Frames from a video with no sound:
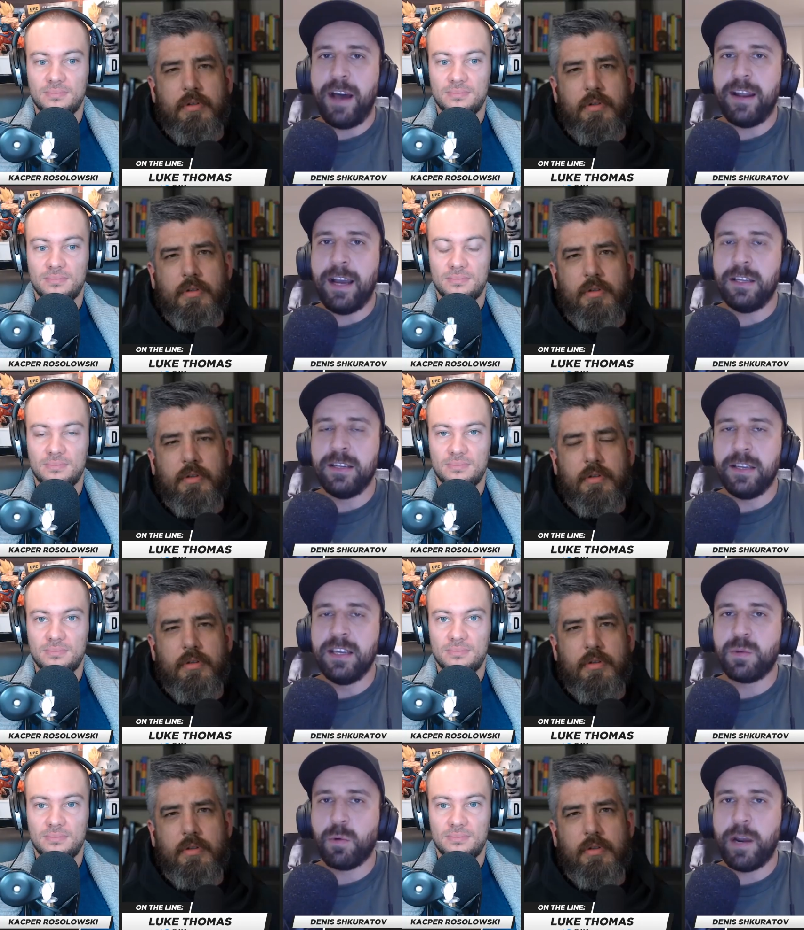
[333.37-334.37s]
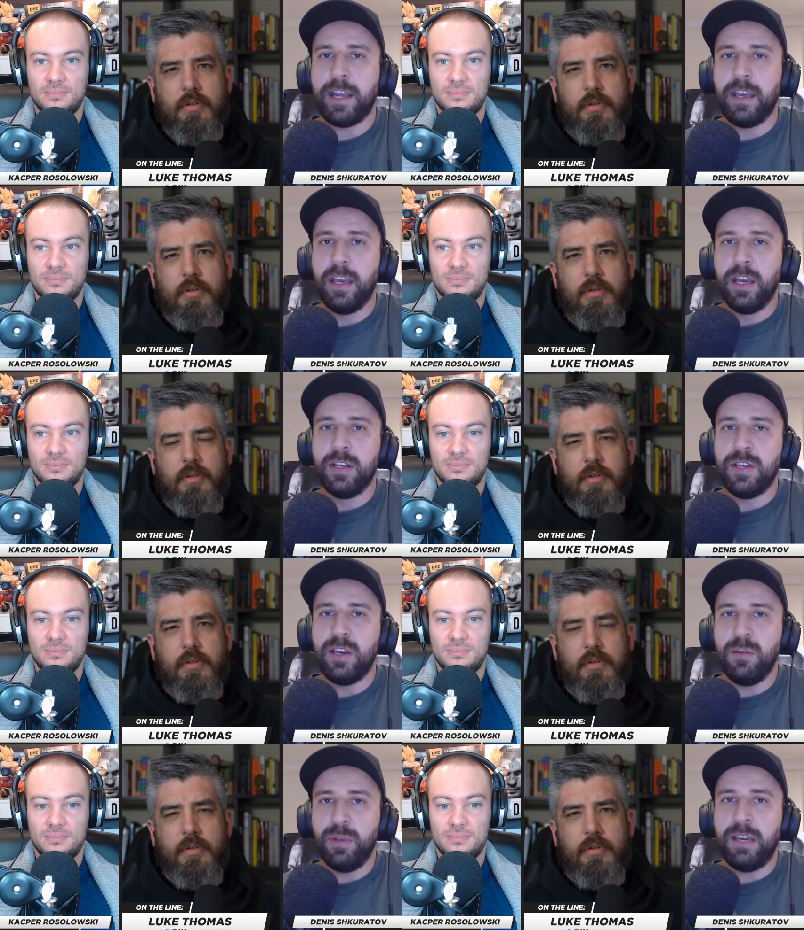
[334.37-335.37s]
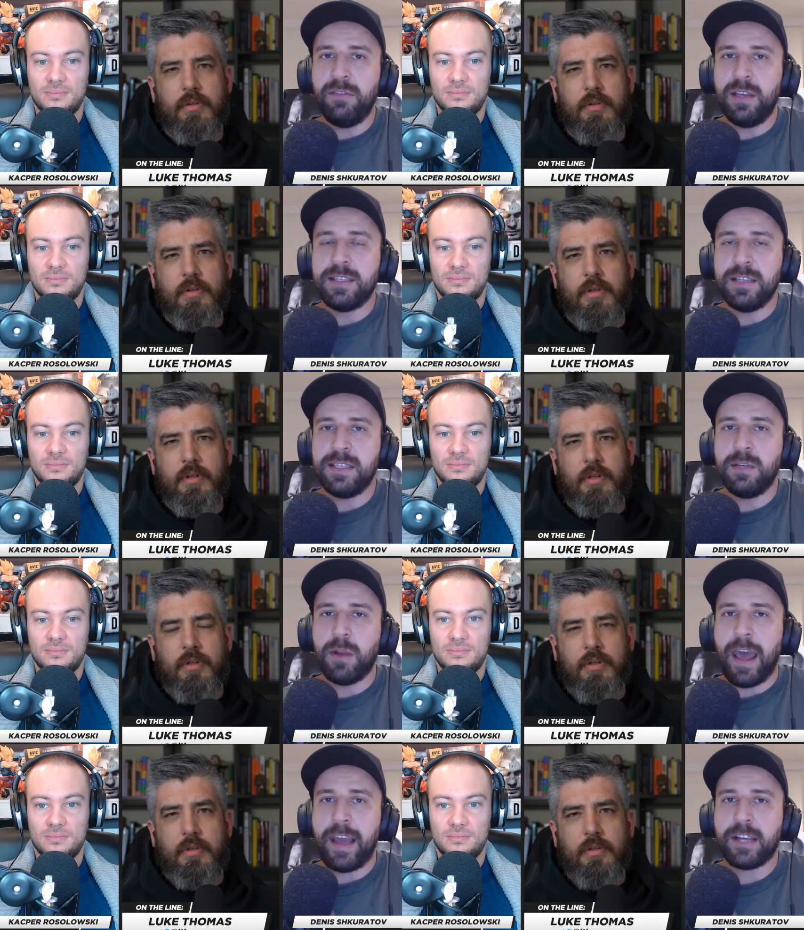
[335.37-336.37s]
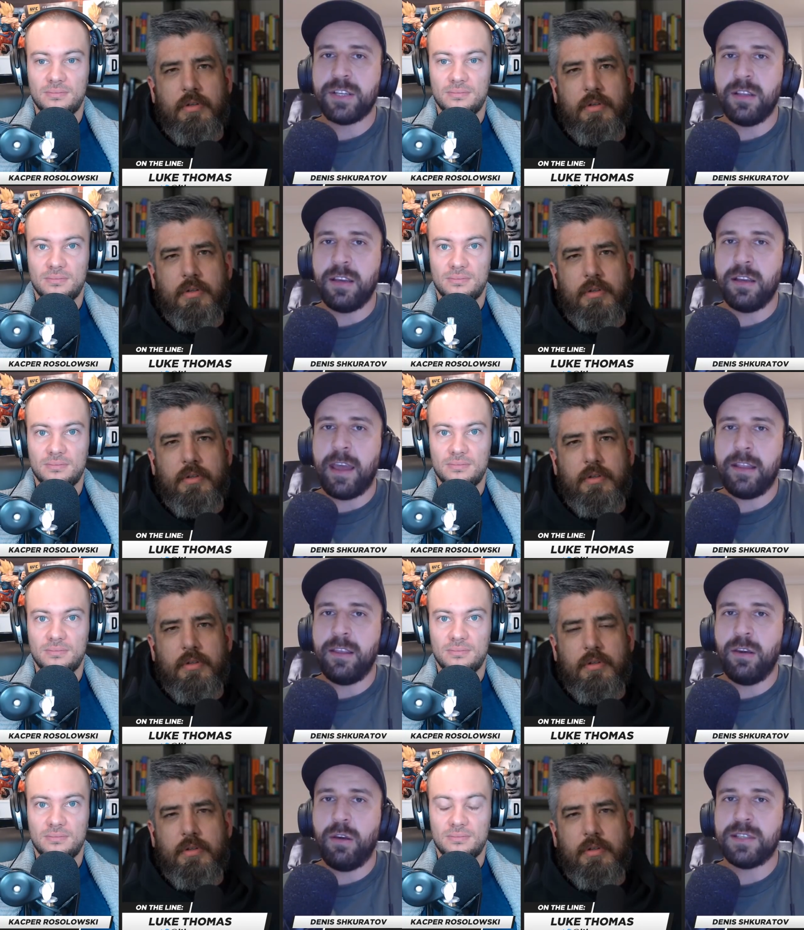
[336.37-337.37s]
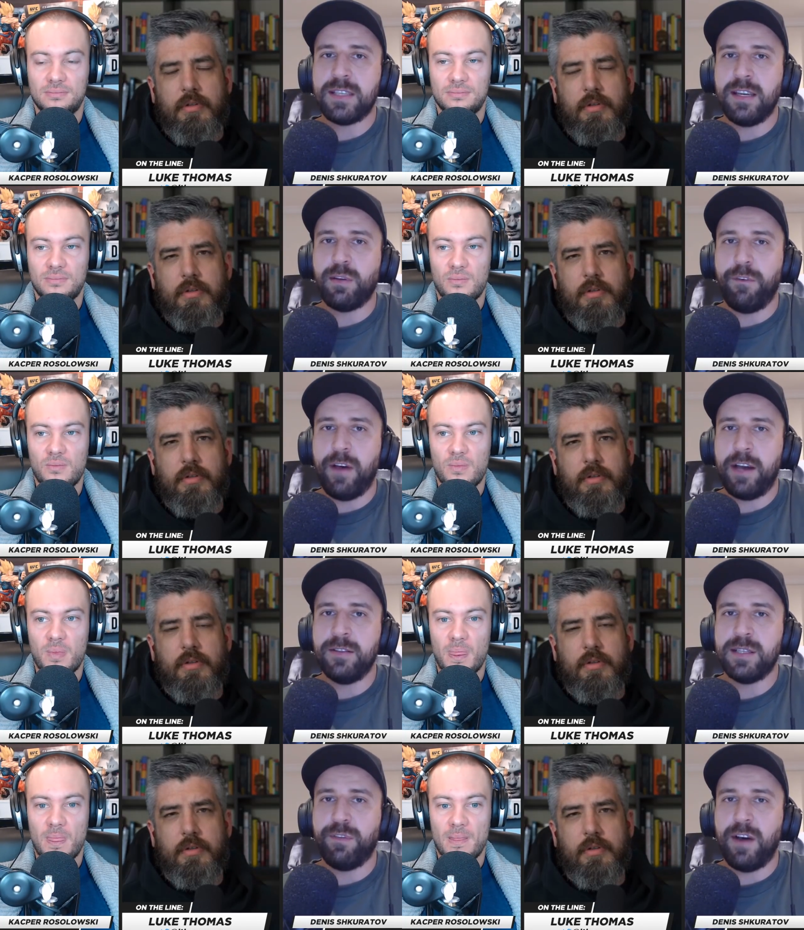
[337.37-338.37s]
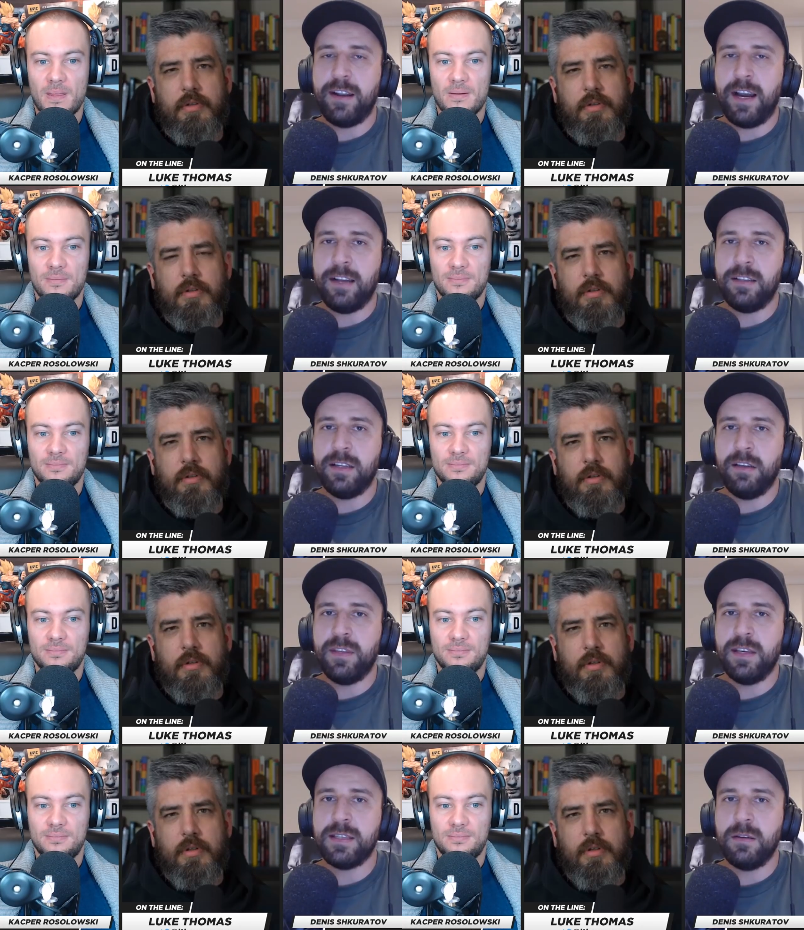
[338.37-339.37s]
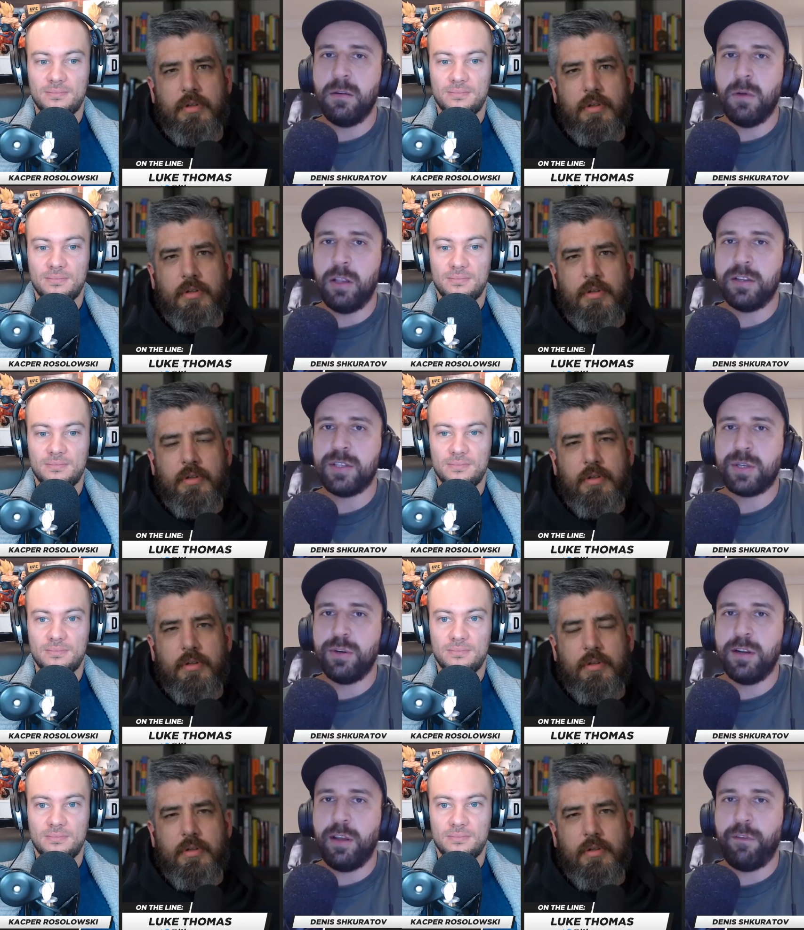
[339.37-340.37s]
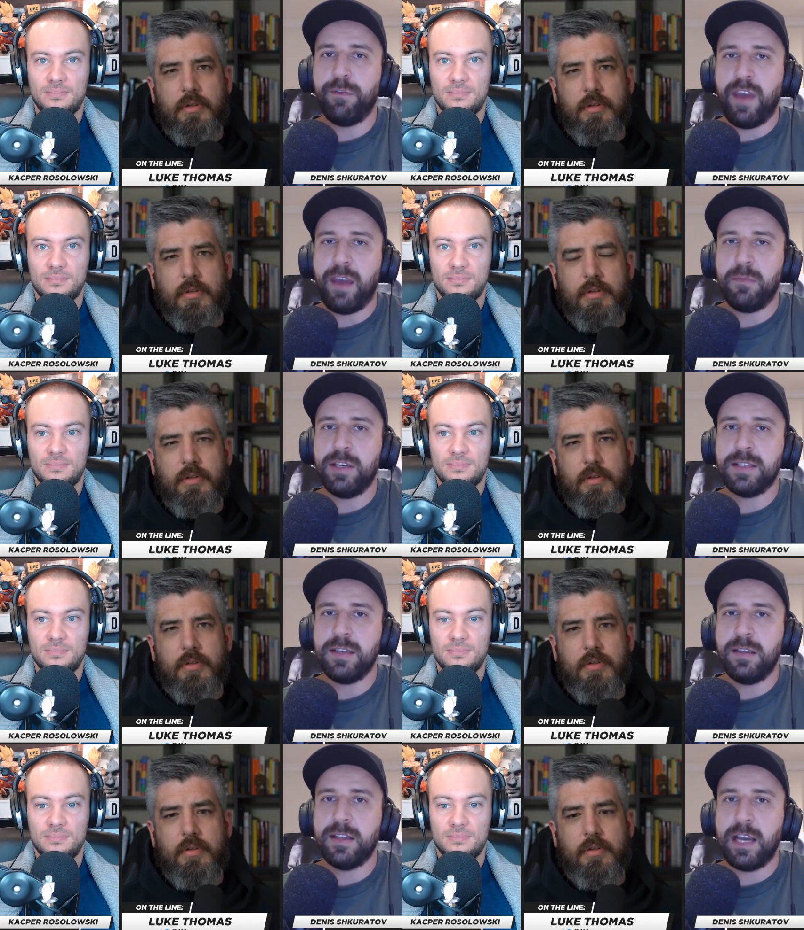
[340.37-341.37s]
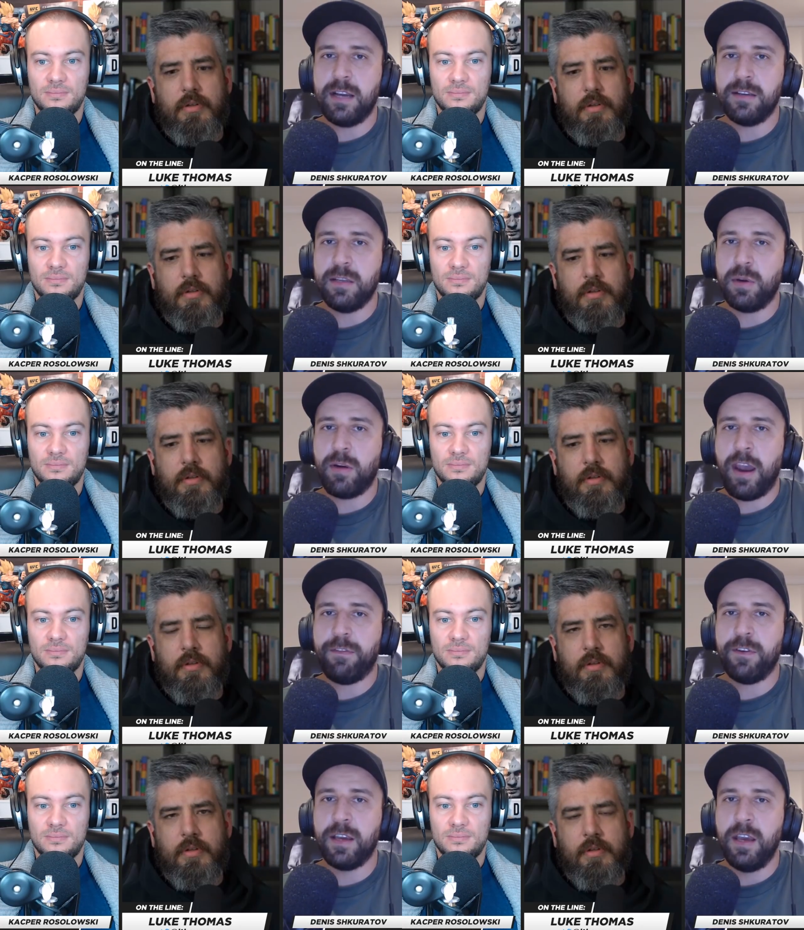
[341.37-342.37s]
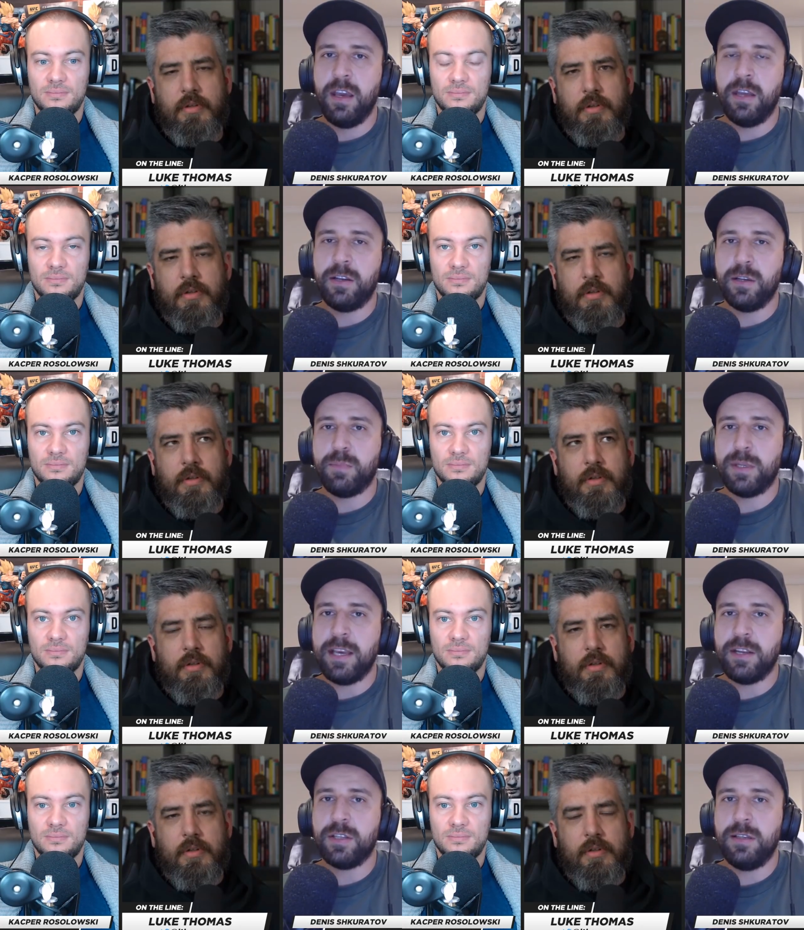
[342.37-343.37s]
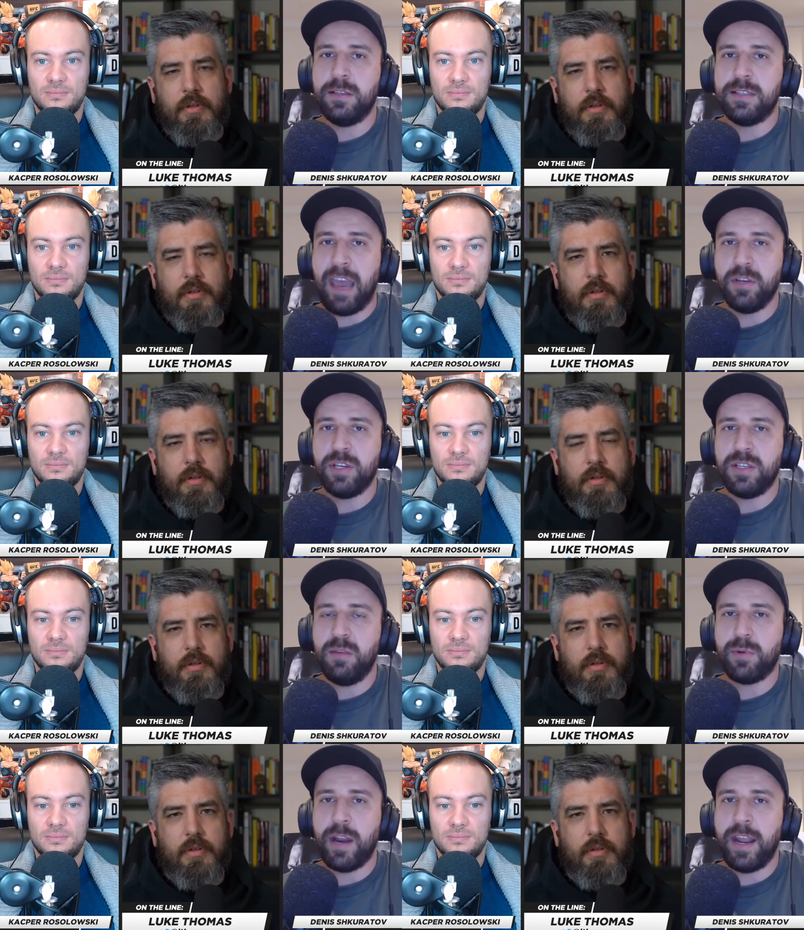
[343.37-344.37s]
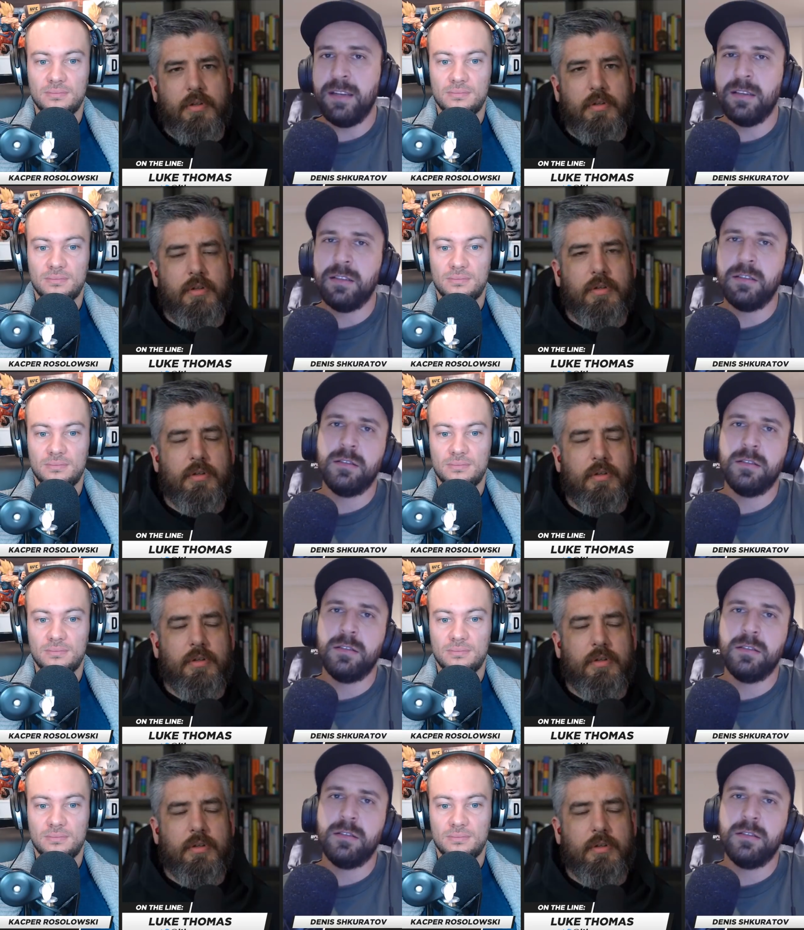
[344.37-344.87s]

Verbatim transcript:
Speaker 1: fight island is ready, do you believe that Disney would actually allow the UFC to fight on this fight island if there's a lot of scrutiny from families and their target demographic and could potentially damage their brand?